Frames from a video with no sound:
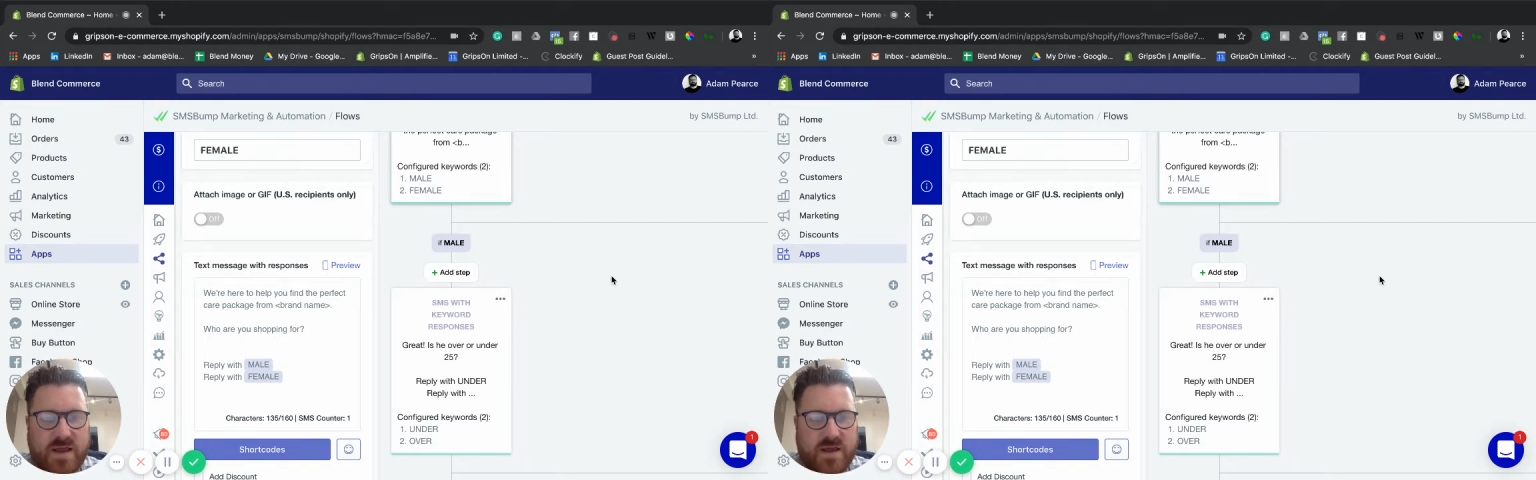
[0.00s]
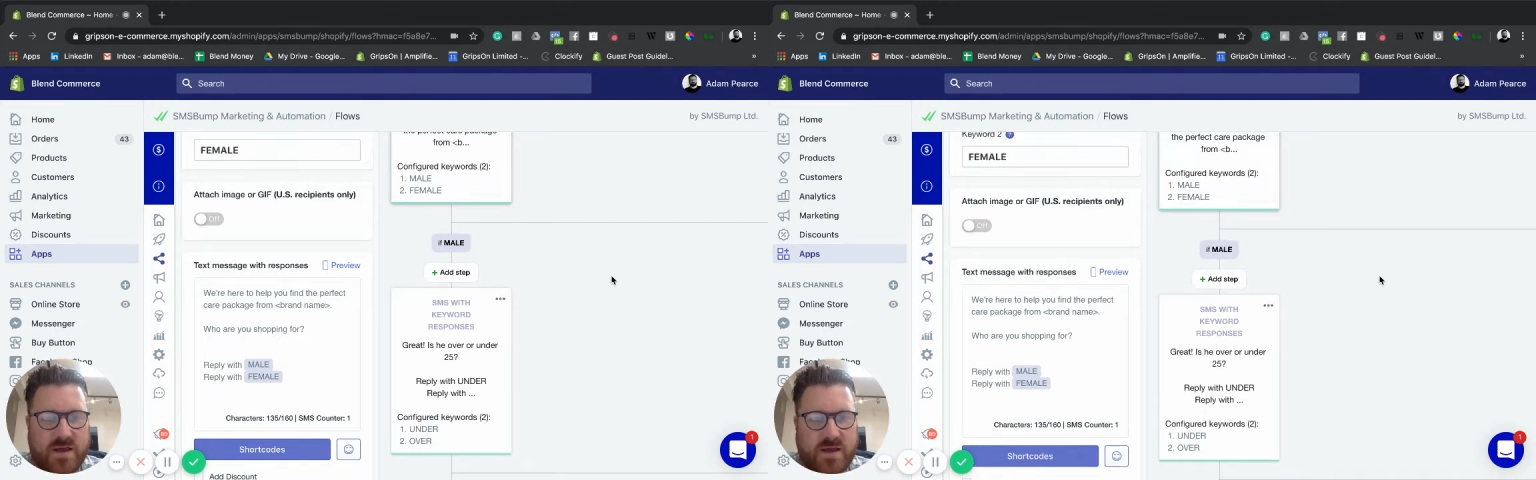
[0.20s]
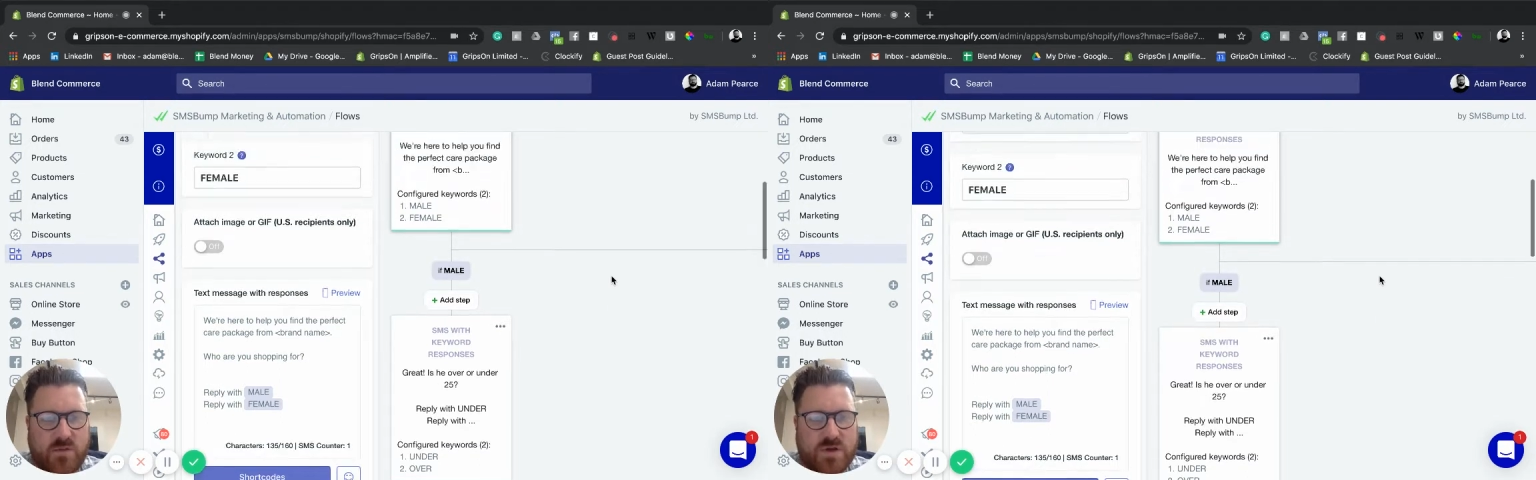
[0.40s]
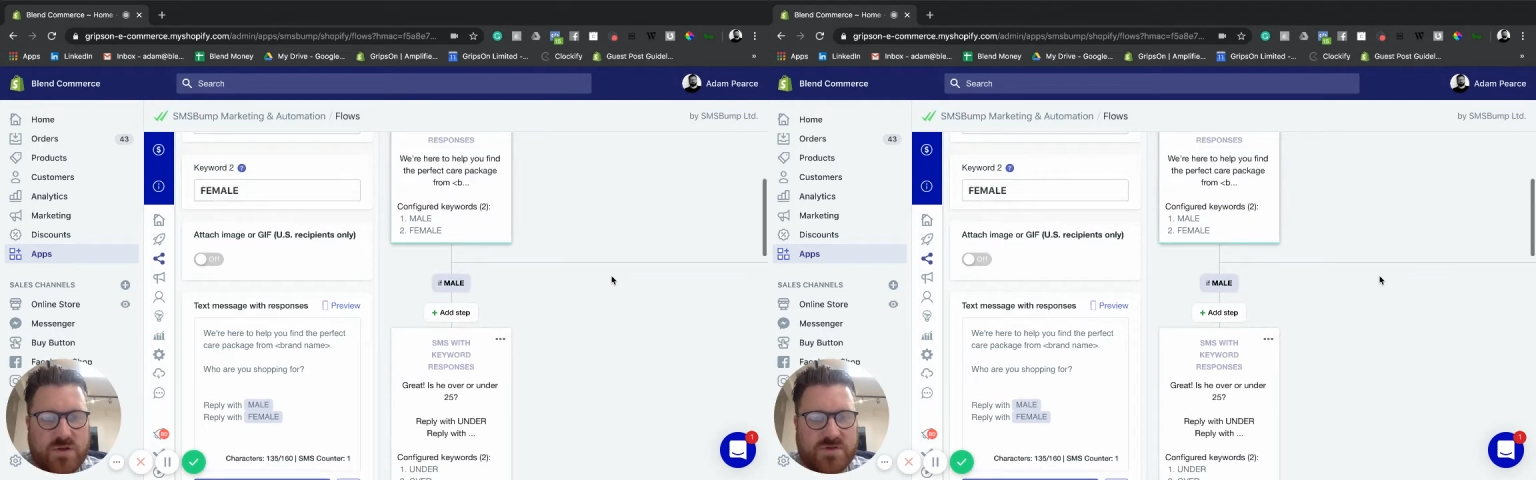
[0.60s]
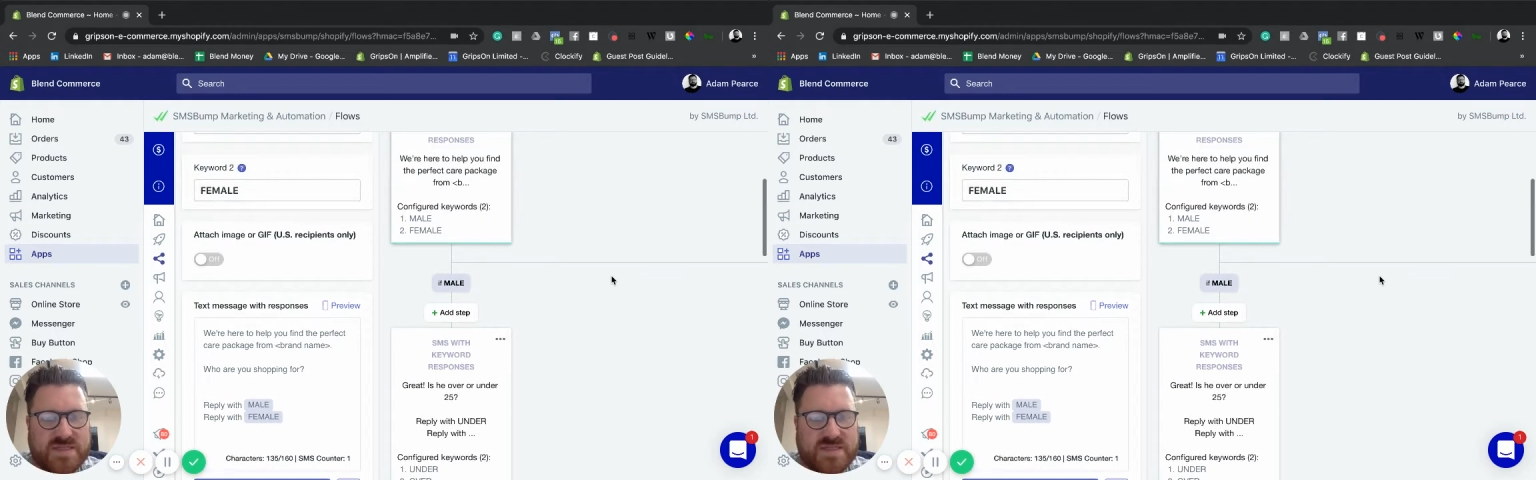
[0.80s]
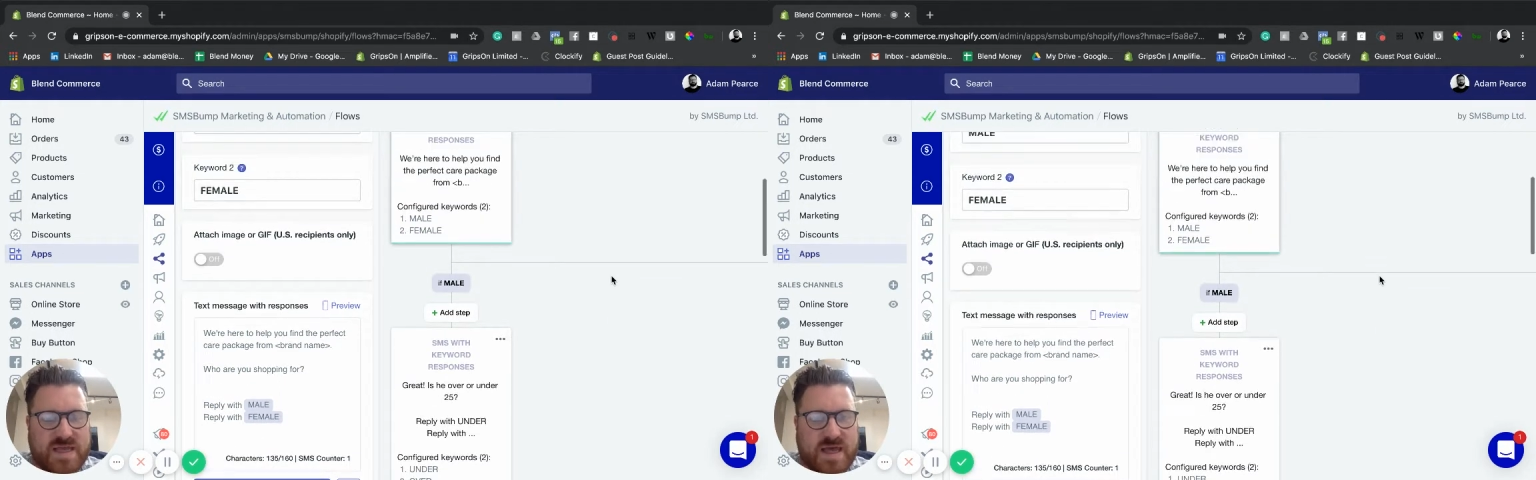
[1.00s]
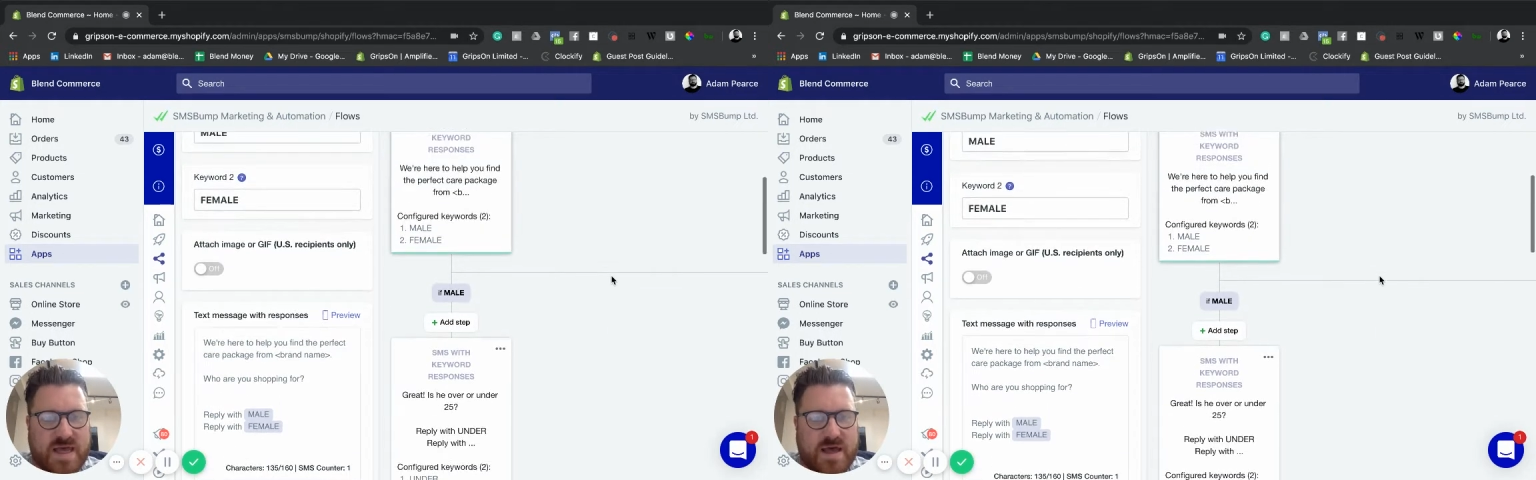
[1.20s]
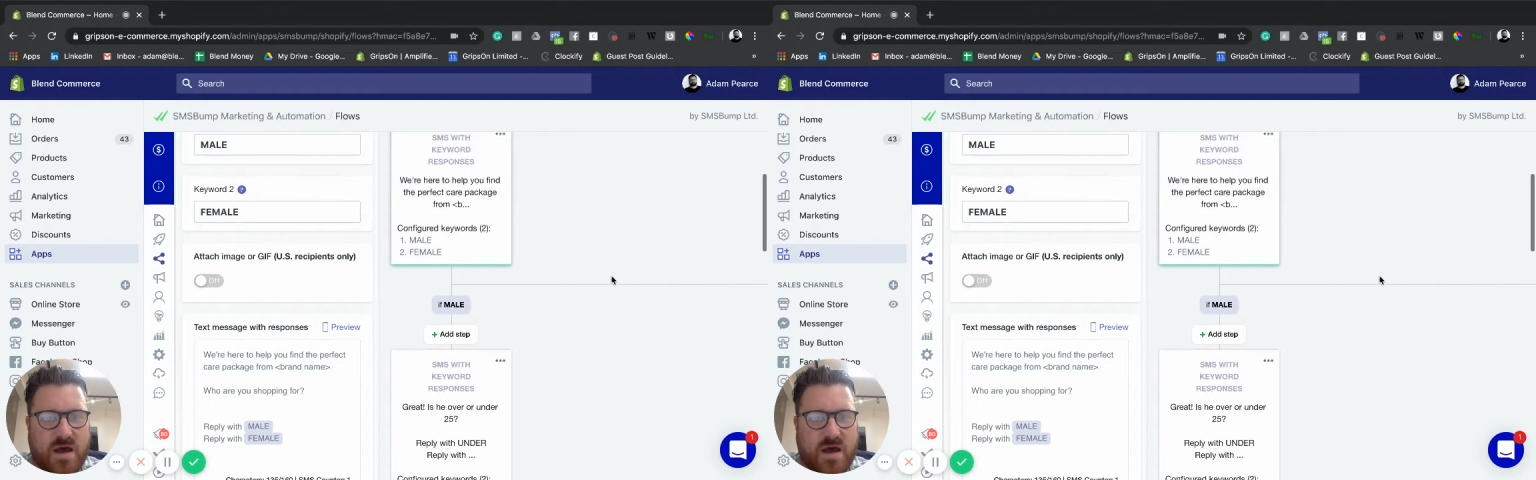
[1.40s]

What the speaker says: Now, what you'll see here